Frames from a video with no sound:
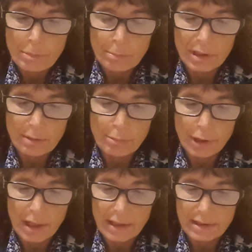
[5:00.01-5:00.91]
but the
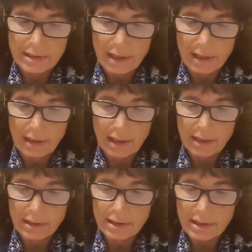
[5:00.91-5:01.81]
book I'd studied
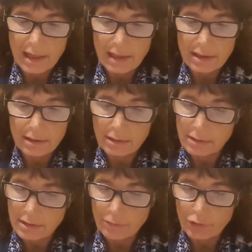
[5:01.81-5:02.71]
had contained
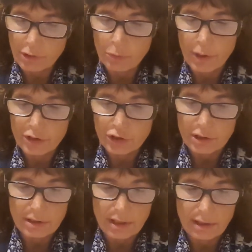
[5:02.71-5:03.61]
different questions
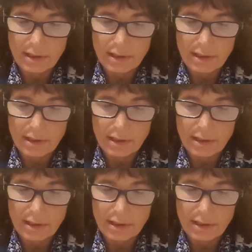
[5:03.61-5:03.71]
than the